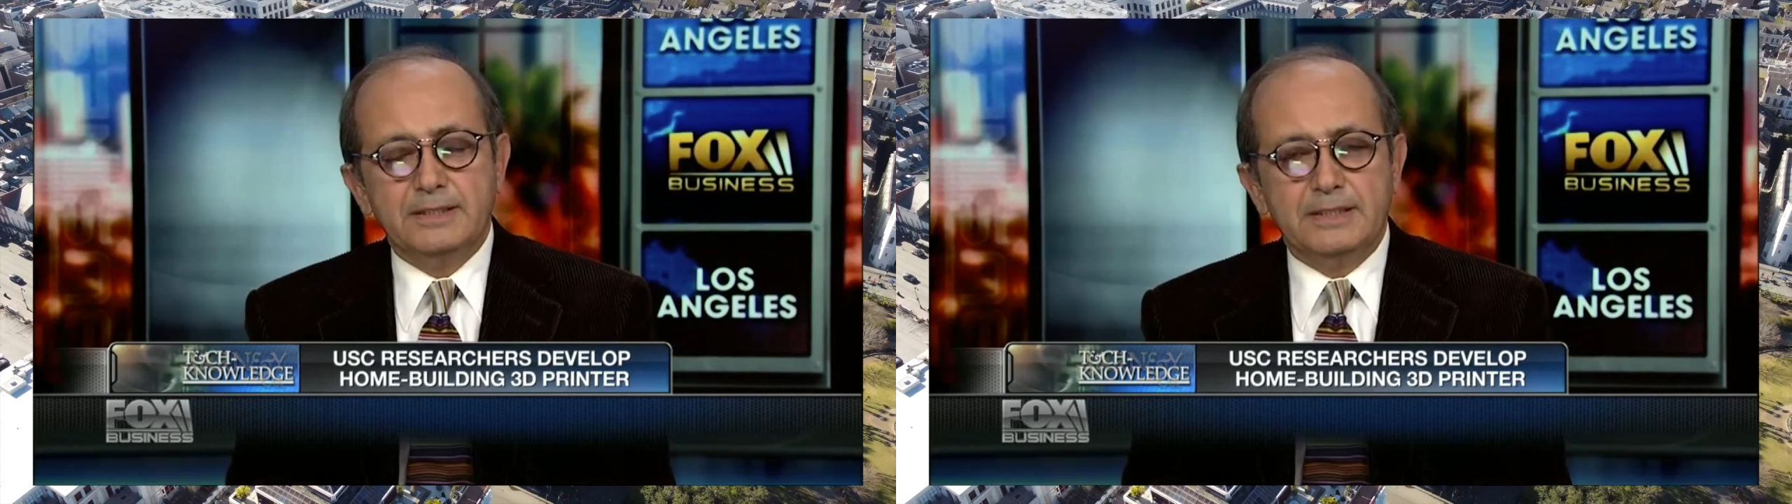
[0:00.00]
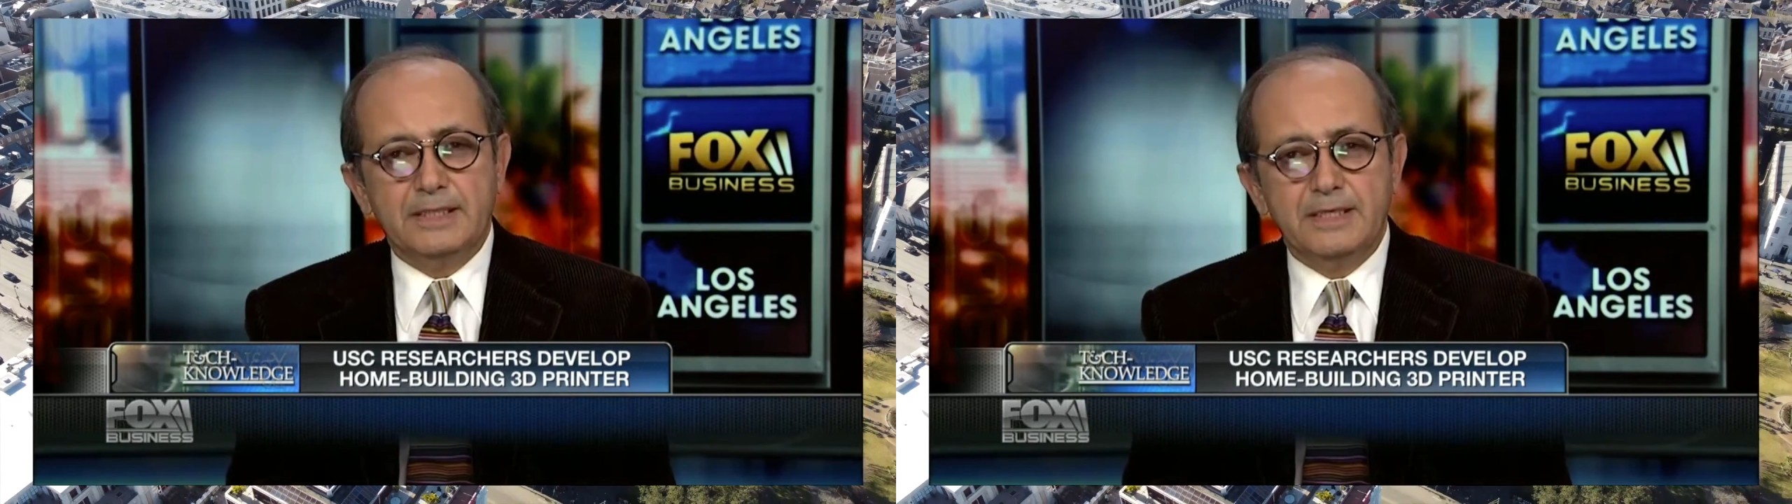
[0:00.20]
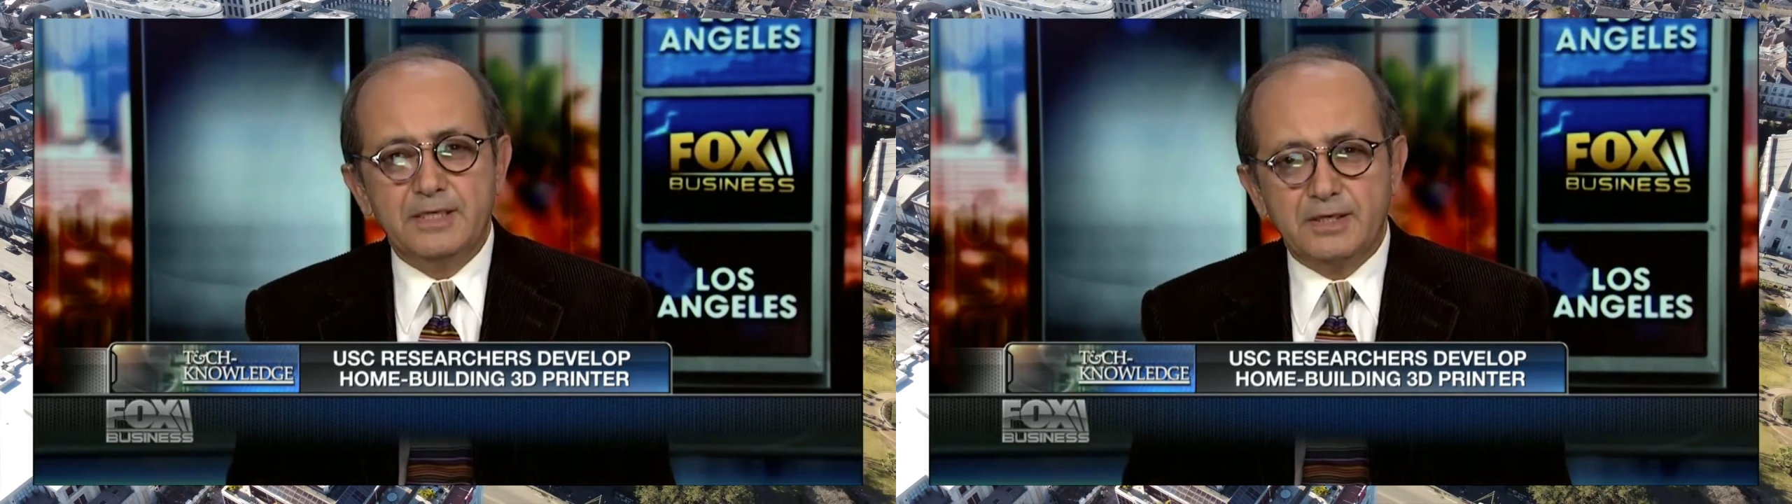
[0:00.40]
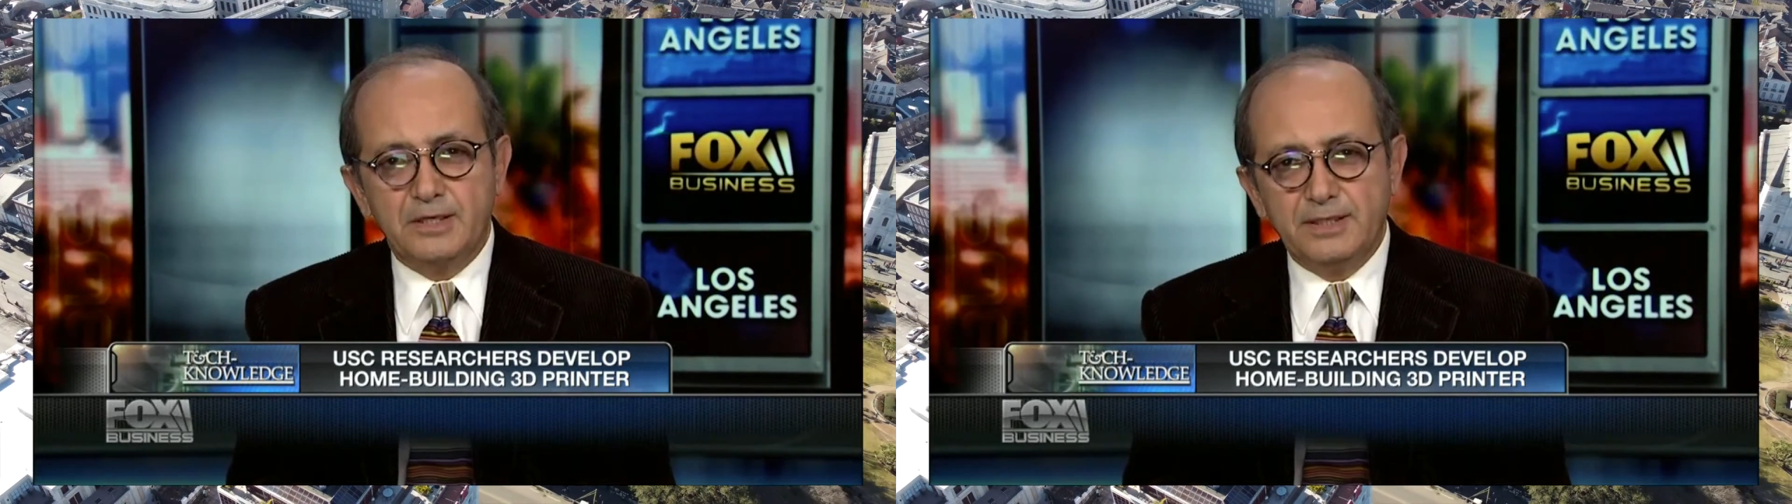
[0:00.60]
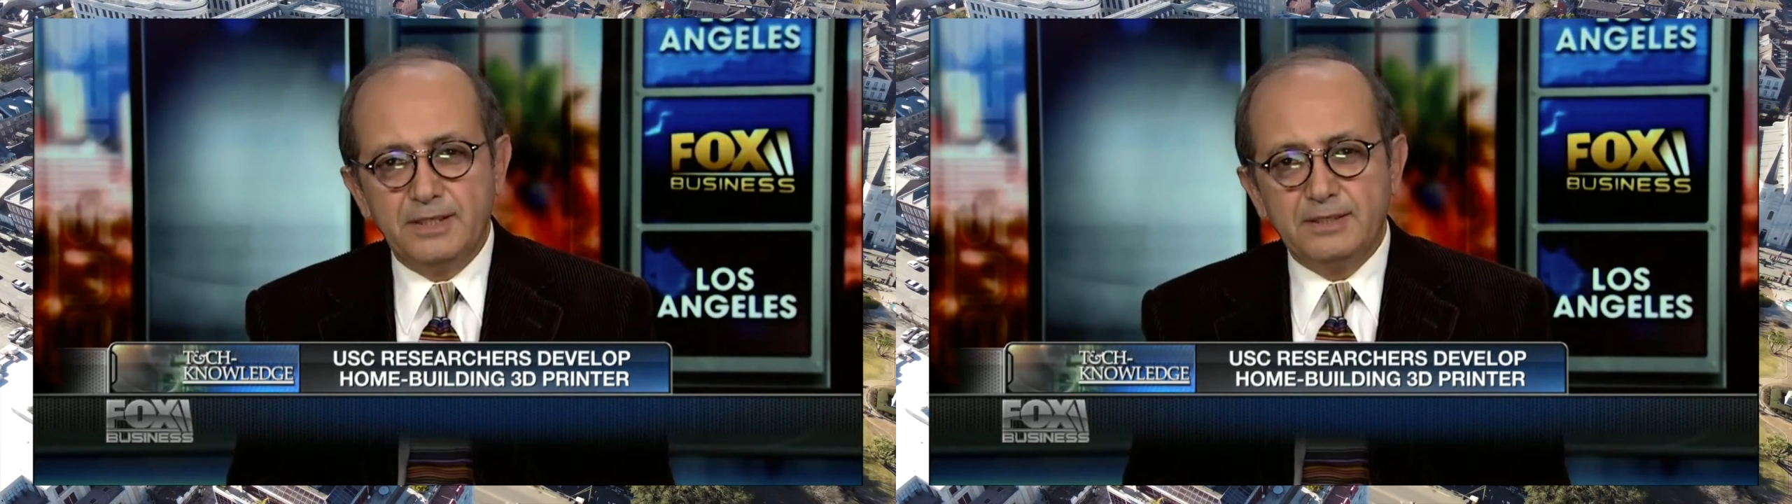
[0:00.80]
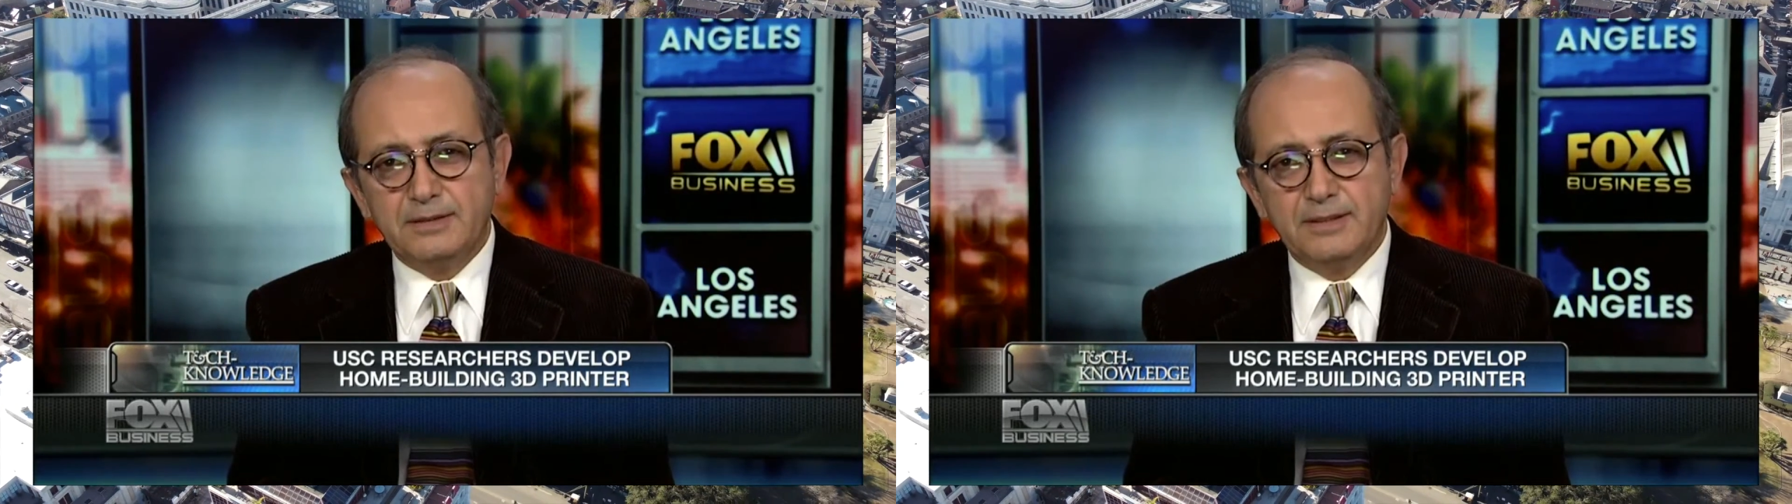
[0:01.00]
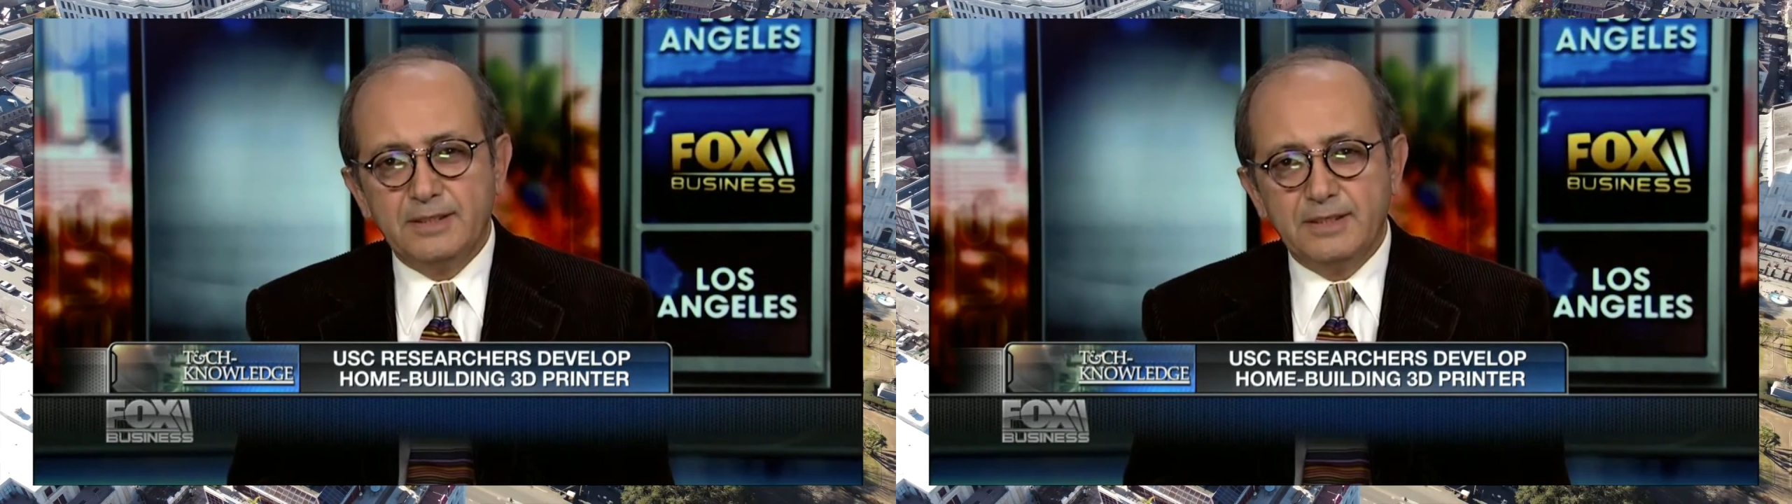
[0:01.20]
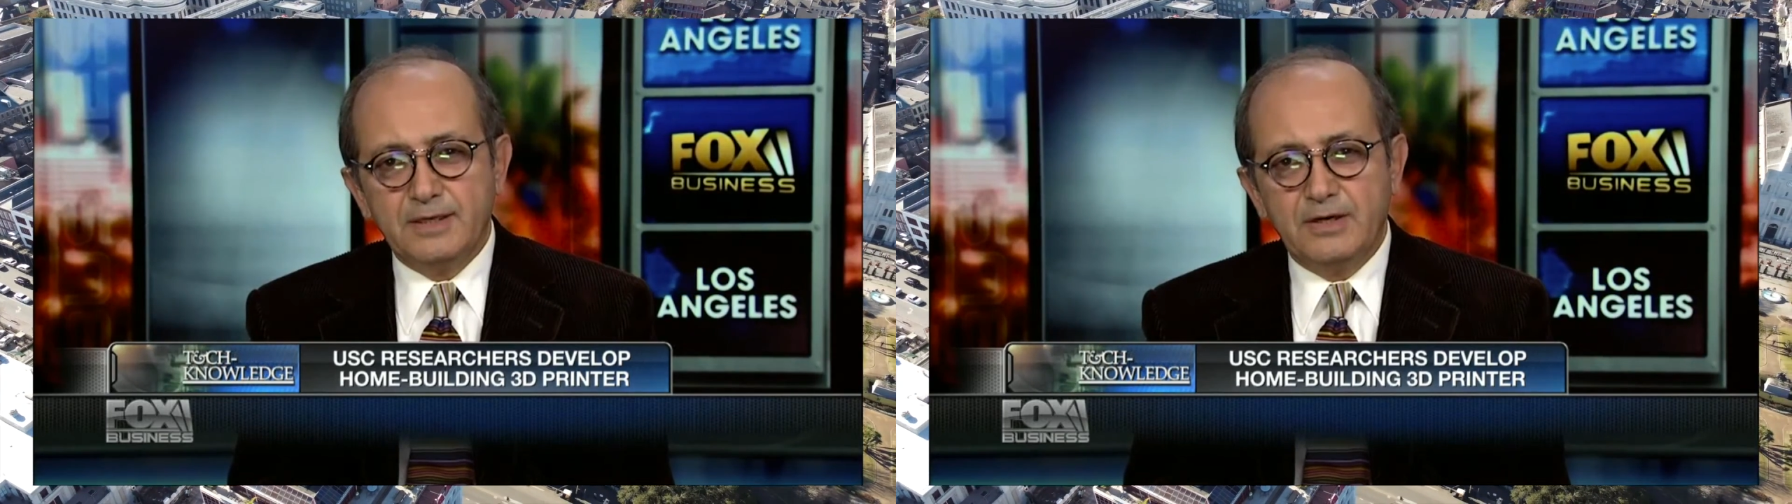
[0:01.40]
Initially,
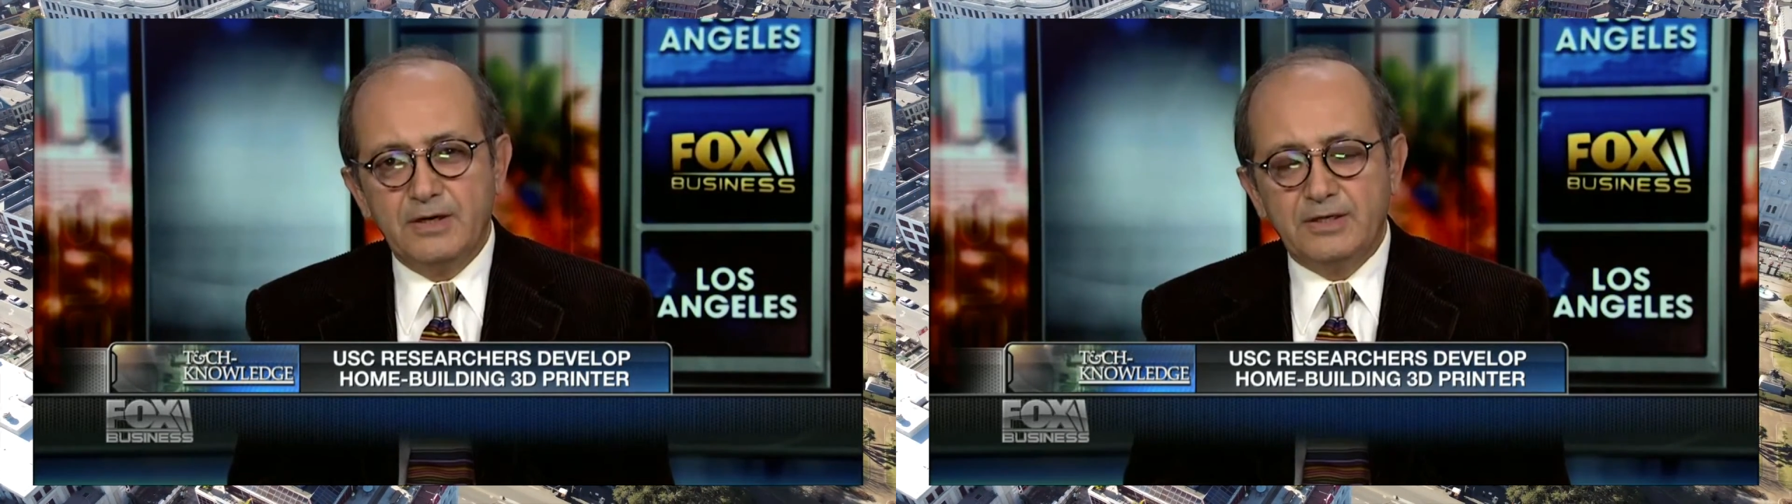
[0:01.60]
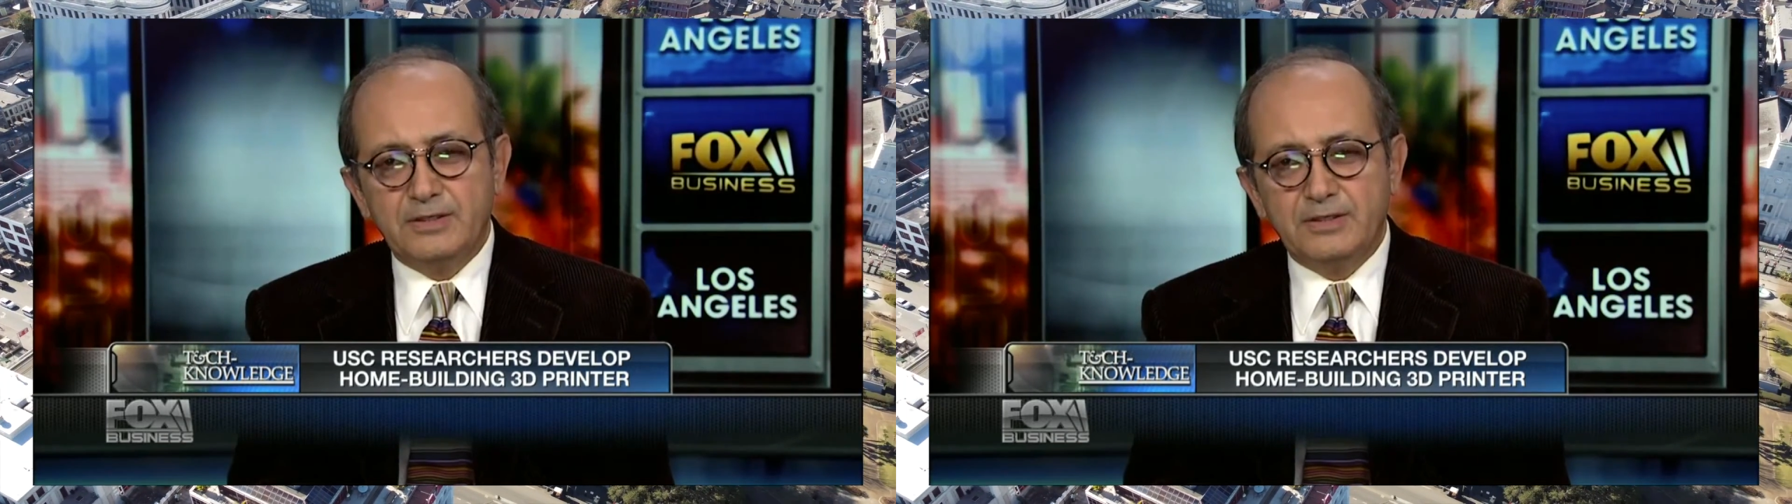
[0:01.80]
our